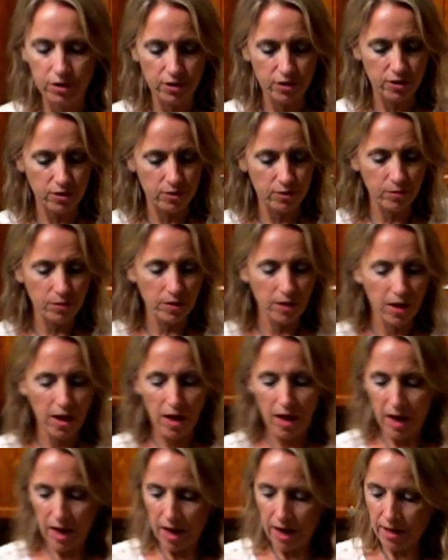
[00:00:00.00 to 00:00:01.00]
you to do
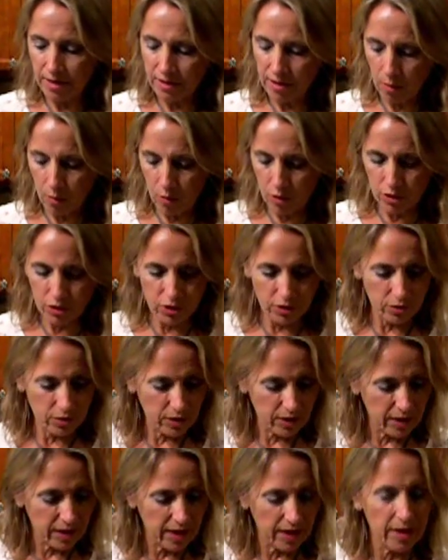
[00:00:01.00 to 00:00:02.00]
is I want
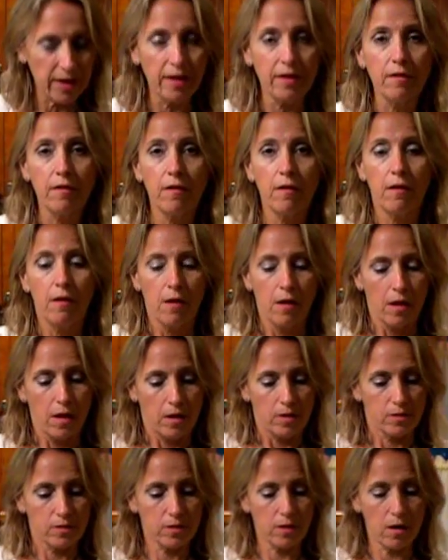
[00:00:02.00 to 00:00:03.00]
you to get
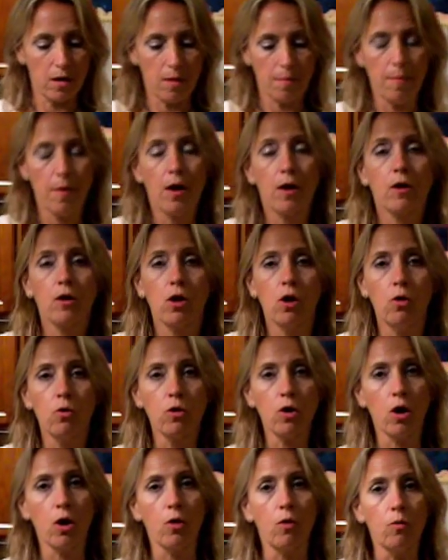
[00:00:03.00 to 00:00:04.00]
some
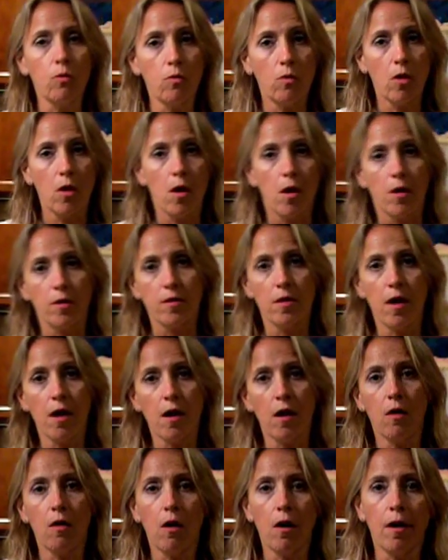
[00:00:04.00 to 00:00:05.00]
cocoa.
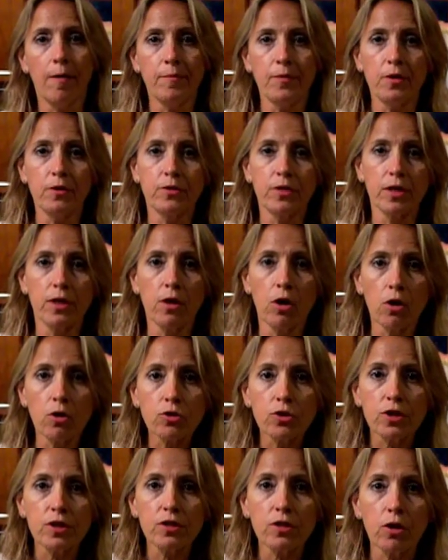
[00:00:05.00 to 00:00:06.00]
Now, I'm using
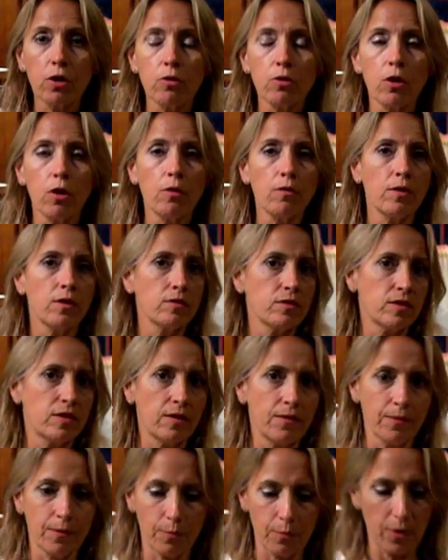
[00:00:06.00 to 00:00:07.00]
Hershey's cocoa. There's
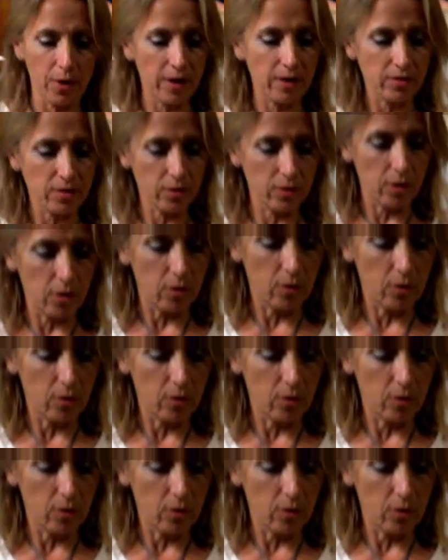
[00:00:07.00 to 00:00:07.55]
different brands